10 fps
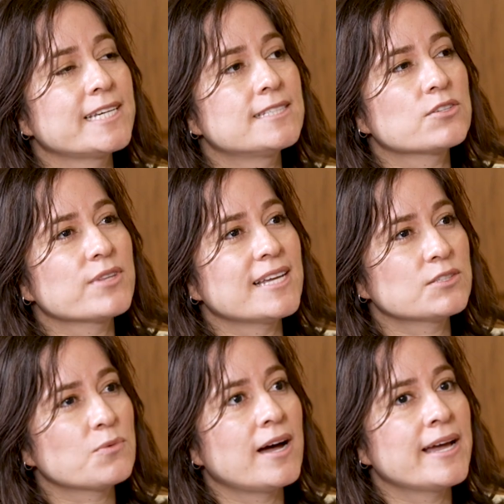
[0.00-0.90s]
And so
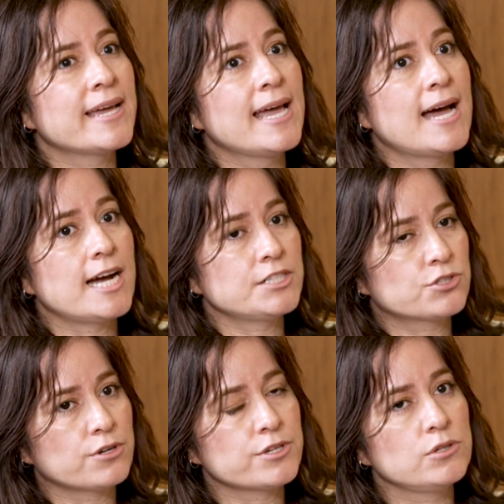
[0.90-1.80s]
that's why I
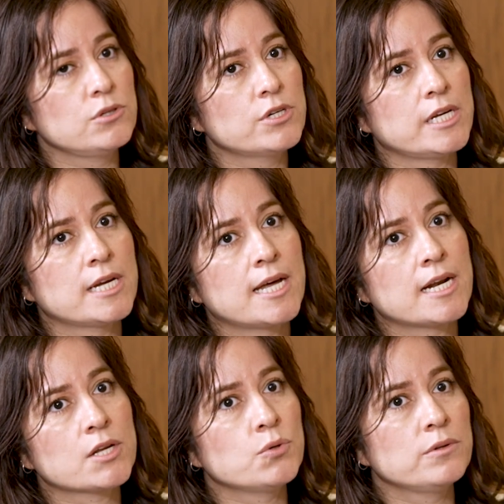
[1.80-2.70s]
started looking at
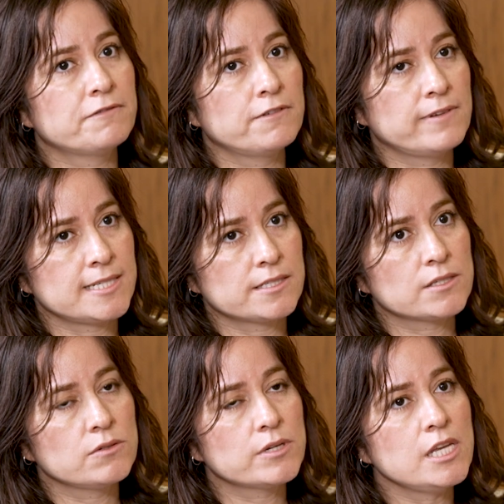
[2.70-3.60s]
acute
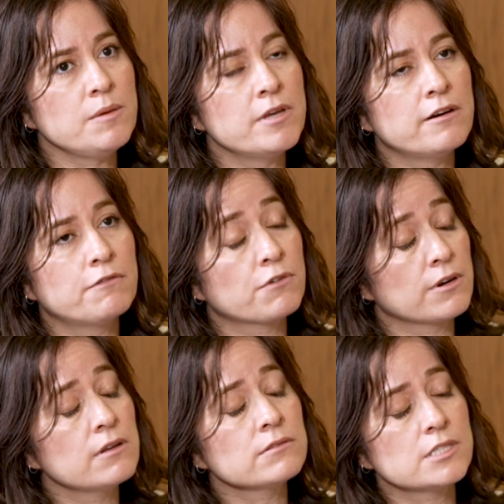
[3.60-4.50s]
lymphoblastic leukemia for
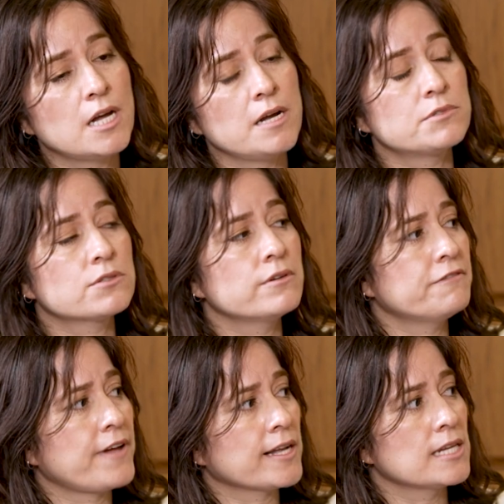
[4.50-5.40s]
a long time. So in
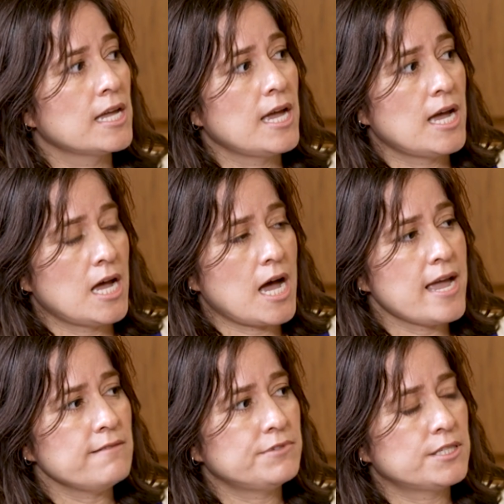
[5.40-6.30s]
fact,
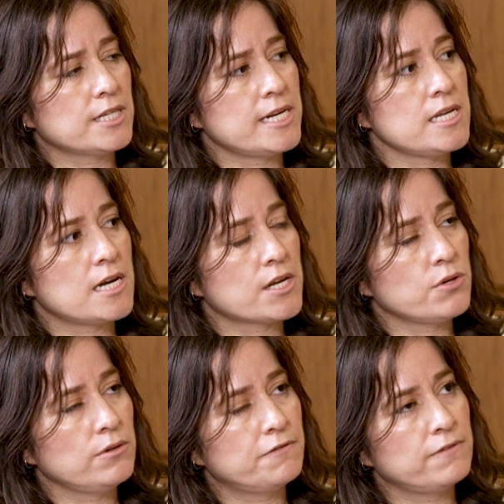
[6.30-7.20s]
I have studied
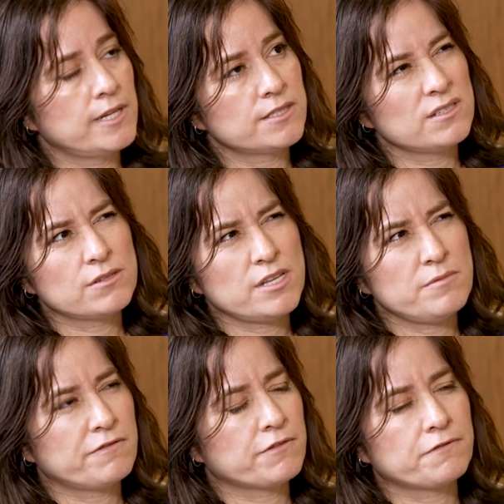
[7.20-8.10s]
acute lymphoblastic
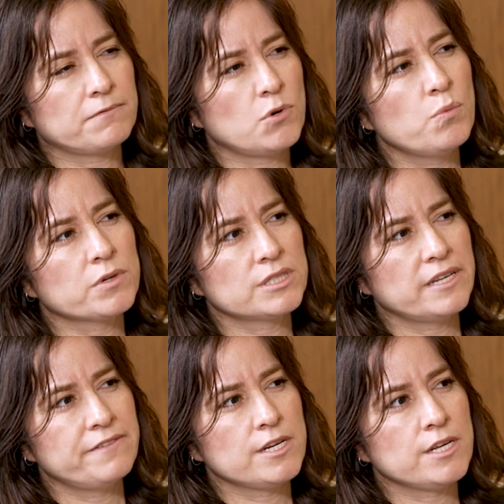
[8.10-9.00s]
leukemia for over
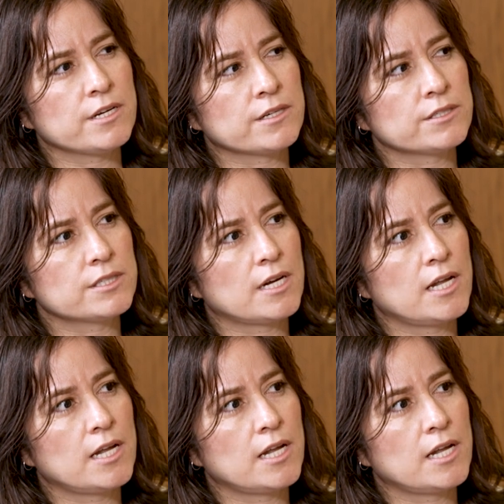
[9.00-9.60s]
7 years,